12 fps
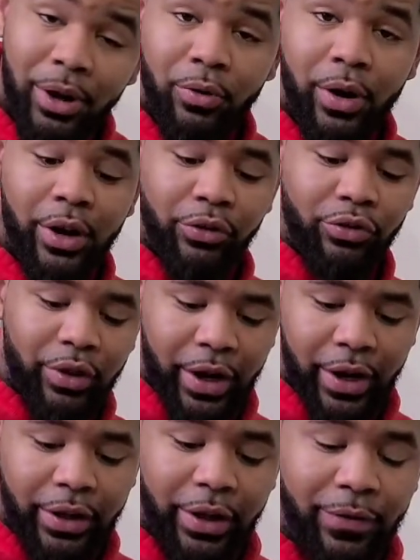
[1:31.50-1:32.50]
my garage that
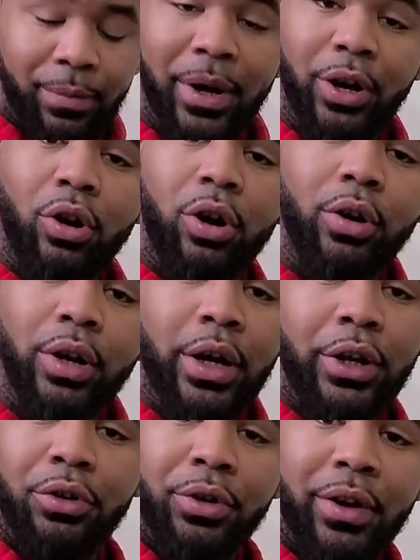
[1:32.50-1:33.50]
I left in my car.
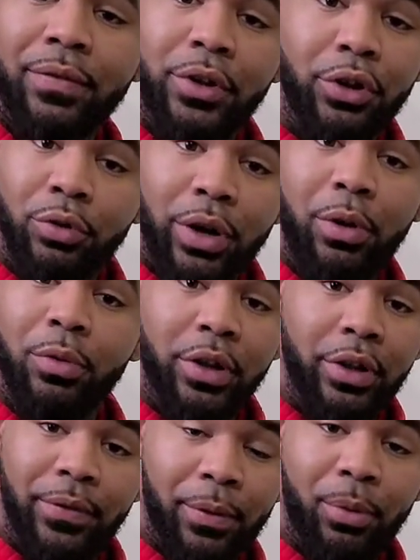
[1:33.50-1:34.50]
You definitely do not want
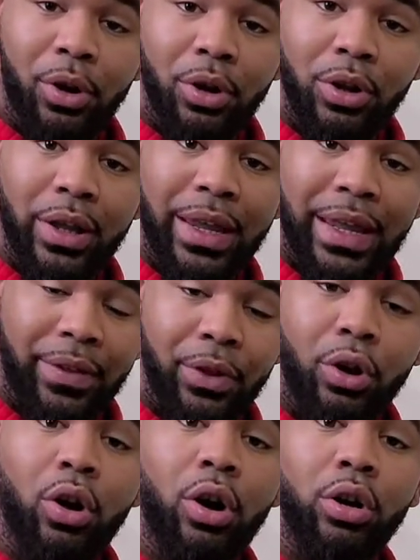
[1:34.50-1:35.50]
to leave your ball in
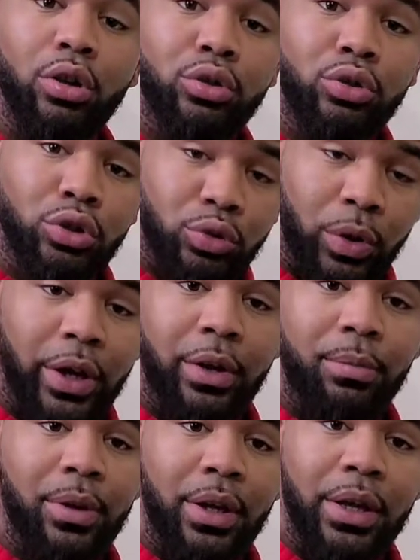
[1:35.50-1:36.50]
the car to sweat
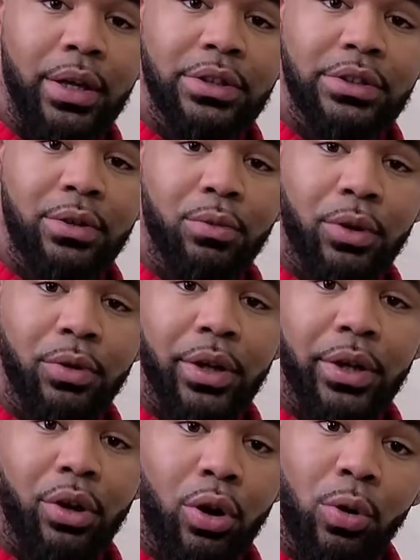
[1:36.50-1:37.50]
it because it will
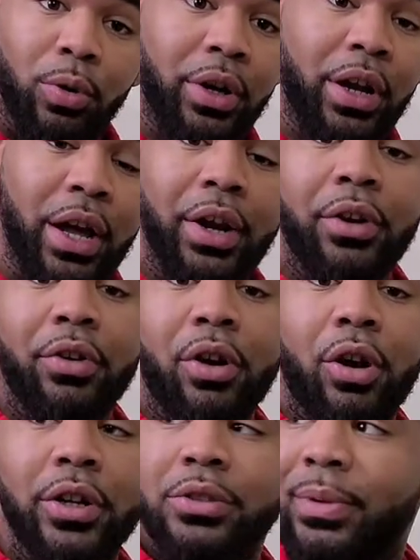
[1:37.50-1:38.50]
get cold and hot in your
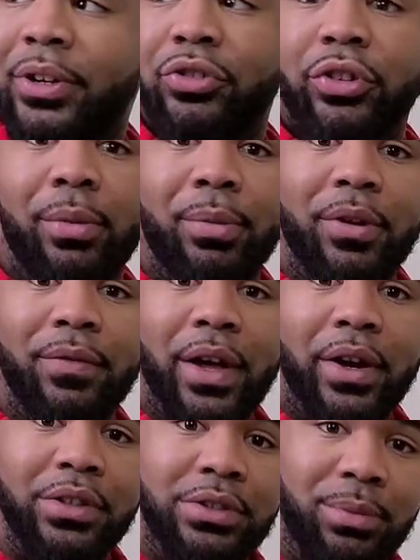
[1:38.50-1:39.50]
car, especially I'm in
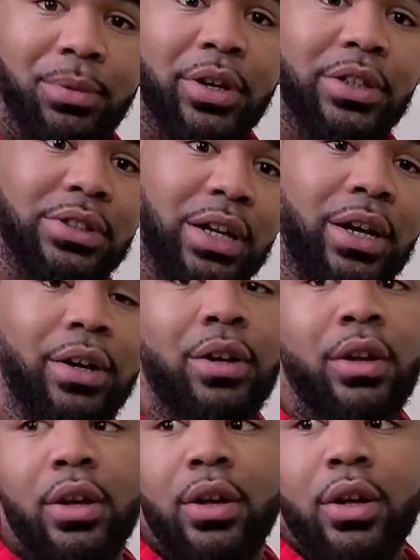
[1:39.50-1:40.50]
Nevada. Summer gets hot,
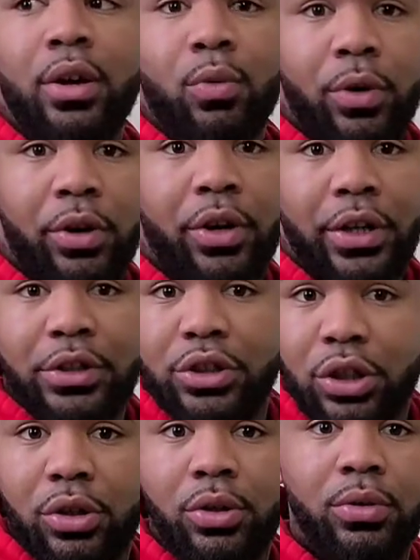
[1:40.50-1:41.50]
winter gets
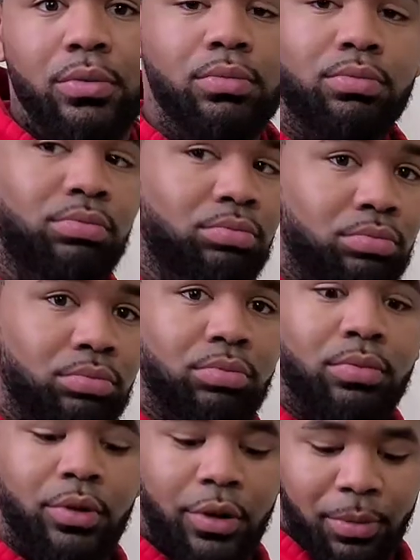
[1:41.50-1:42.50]
cold,
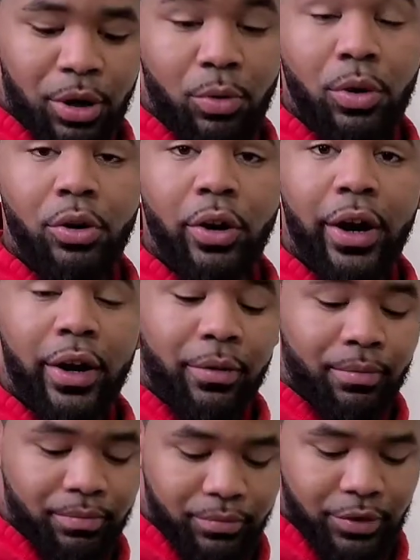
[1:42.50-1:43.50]
your ball will crack.
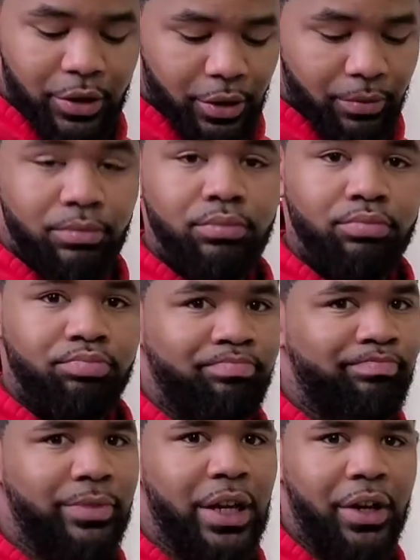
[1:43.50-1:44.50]
So,
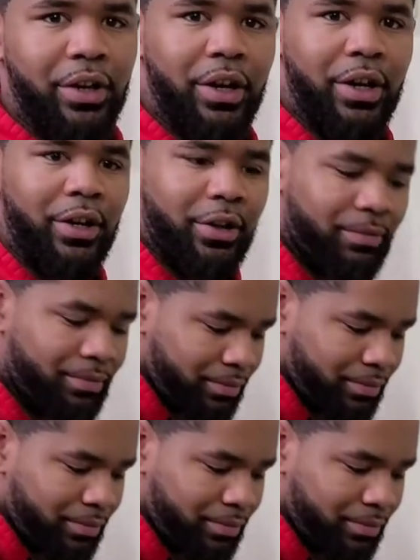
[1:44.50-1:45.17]
not a good idea.